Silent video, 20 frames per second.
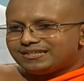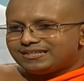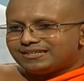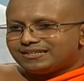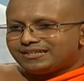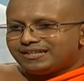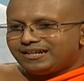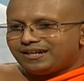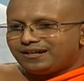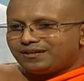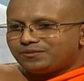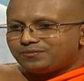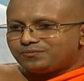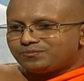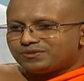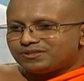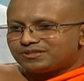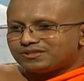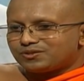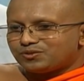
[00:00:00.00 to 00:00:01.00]
they are
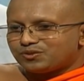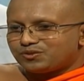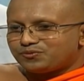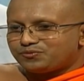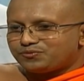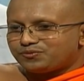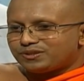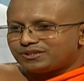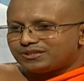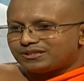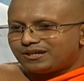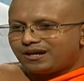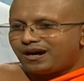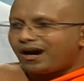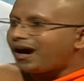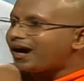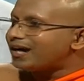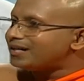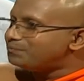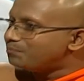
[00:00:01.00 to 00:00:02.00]
sort of
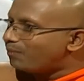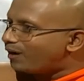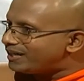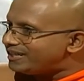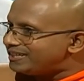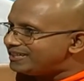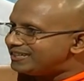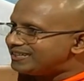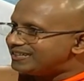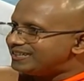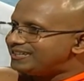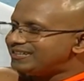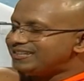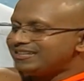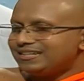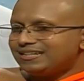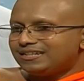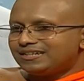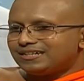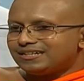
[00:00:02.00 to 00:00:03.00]
hard-minded,
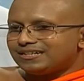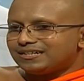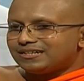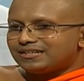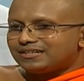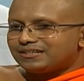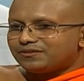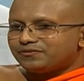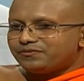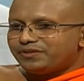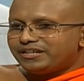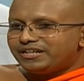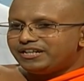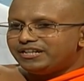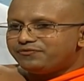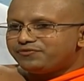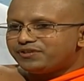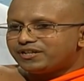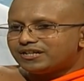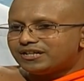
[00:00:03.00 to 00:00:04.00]
very
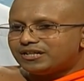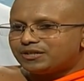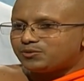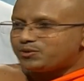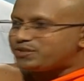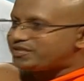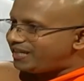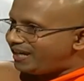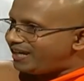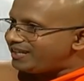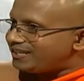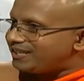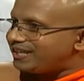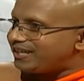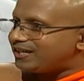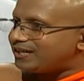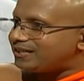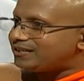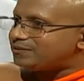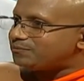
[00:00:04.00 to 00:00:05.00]
difficult to change
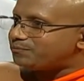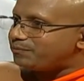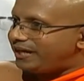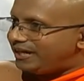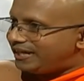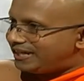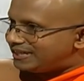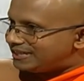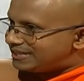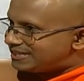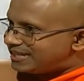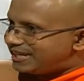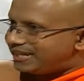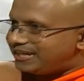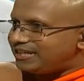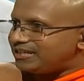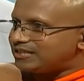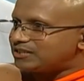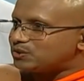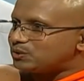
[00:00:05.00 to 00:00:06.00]
their mental
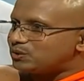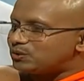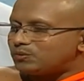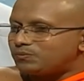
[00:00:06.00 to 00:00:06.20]
setting. So